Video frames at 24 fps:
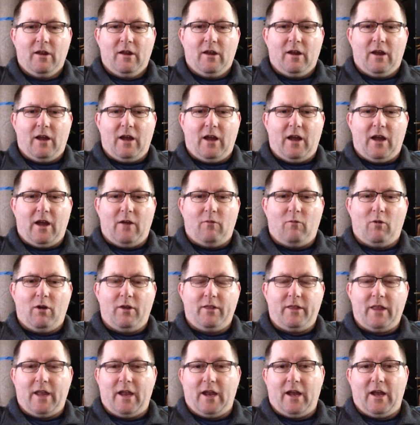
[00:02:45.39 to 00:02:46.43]

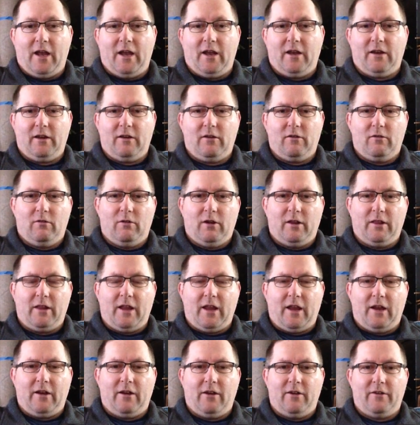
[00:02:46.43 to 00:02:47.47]
One thing I
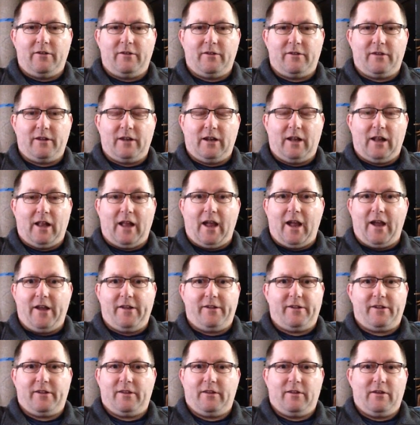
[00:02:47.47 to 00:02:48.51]
noticed just in the
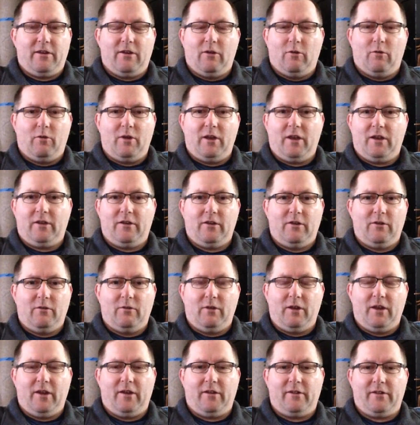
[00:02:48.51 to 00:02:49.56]
last week, 2
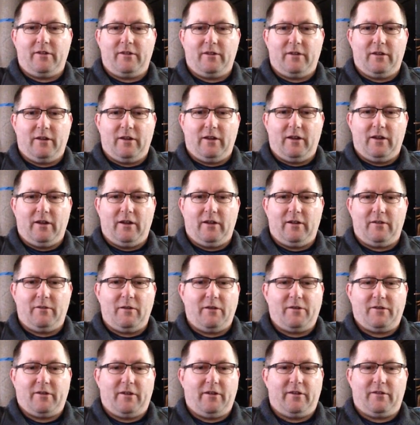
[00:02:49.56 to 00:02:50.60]
weeks,
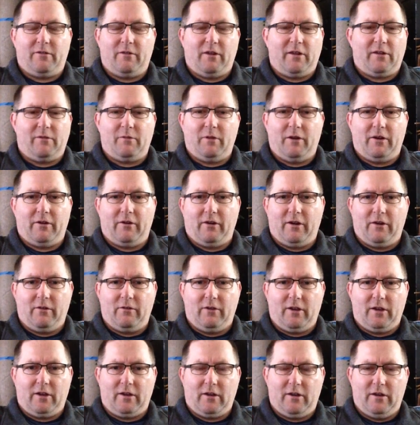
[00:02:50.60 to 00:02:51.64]
especially this week's been a great
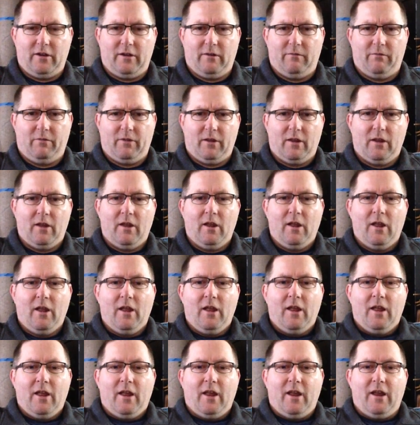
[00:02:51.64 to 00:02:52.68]
week,
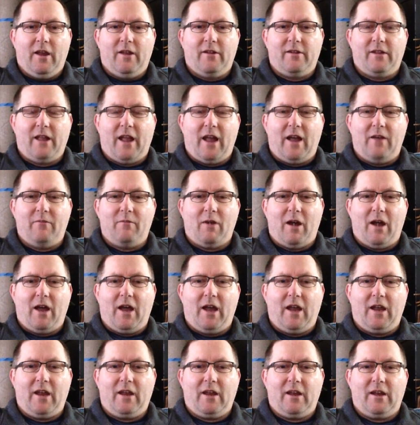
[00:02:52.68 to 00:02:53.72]
is that
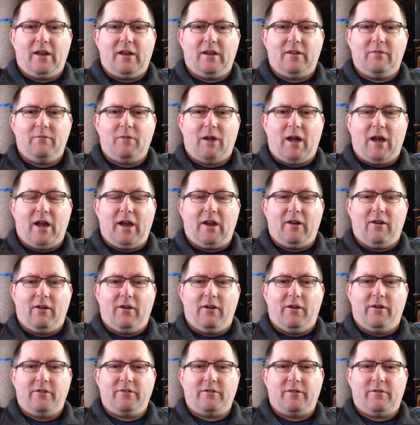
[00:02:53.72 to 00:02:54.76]
my
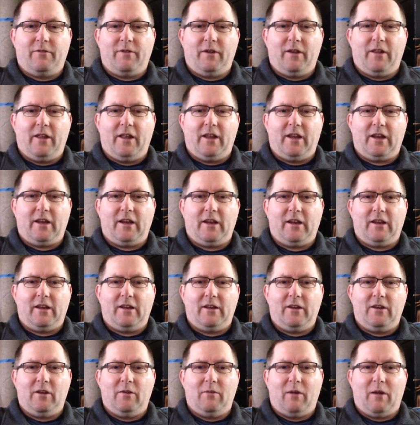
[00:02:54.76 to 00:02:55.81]
urge to feel like
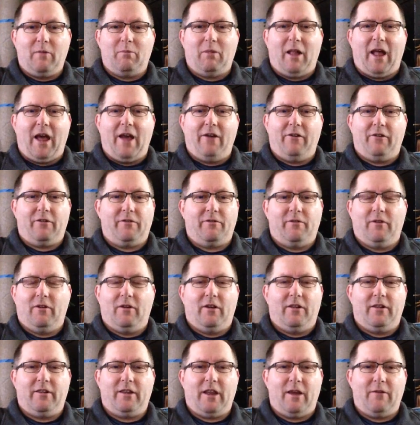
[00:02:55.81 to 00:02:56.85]
my bladder's full
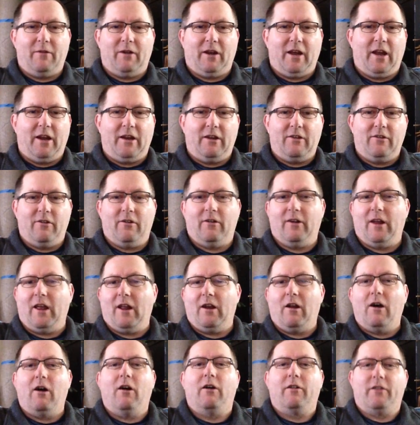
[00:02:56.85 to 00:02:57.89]
all the time and I got to urinate
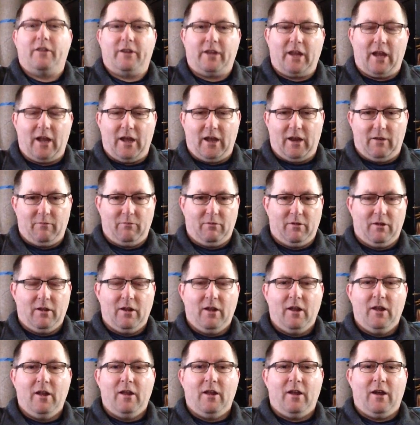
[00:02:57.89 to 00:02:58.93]
all the time,
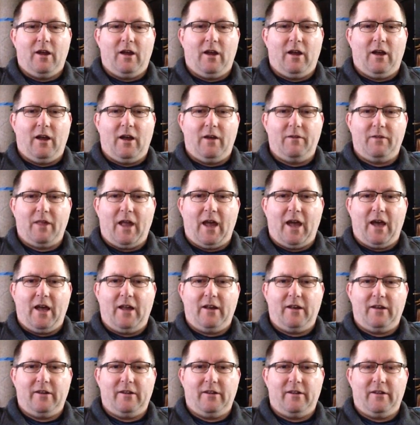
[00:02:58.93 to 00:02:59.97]

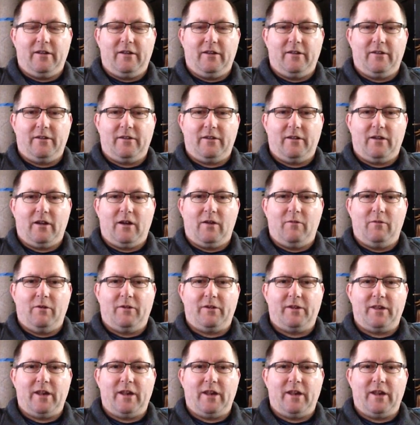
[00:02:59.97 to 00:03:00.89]
that is almost